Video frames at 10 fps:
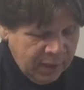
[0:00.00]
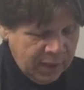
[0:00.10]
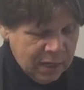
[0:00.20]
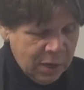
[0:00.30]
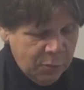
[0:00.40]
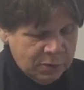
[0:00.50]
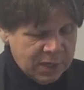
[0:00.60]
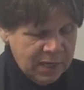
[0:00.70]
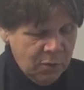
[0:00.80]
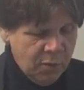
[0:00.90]
and I will
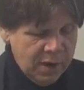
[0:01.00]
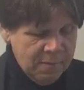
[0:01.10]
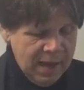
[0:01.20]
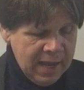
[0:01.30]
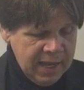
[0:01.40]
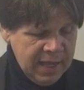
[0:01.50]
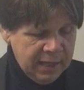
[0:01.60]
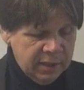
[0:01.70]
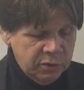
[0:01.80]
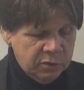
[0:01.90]
take away my
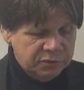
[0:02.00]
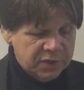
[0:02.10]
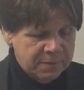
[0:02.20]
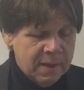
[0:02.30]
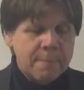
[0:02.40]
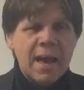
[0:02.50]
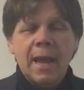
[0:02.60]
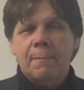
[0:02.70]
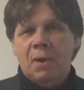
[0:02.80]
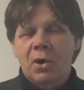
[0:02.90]
hand, and you'll see my
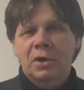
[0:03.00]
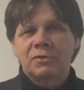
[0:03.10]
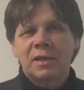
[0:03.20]
back parts.